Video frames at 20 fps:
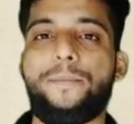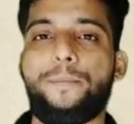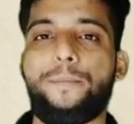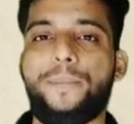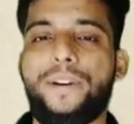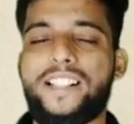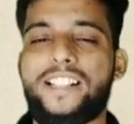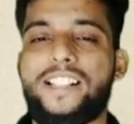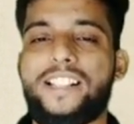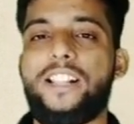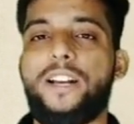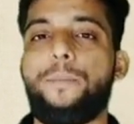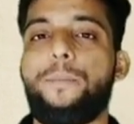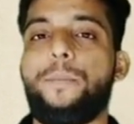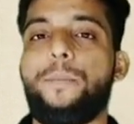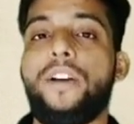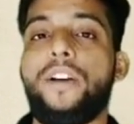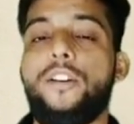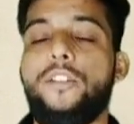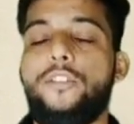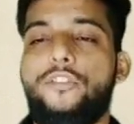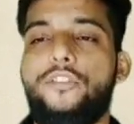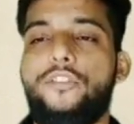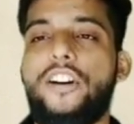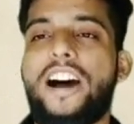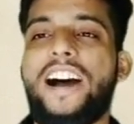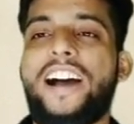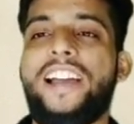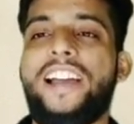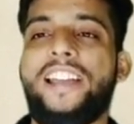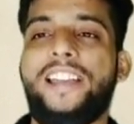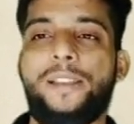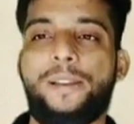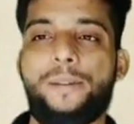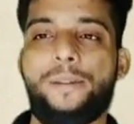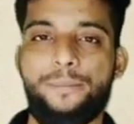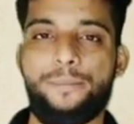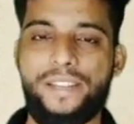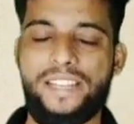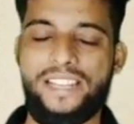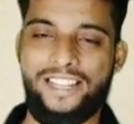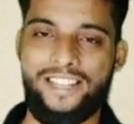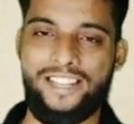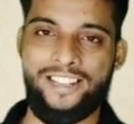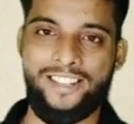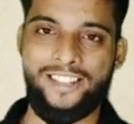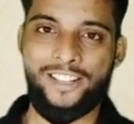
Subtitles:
matlab 5b.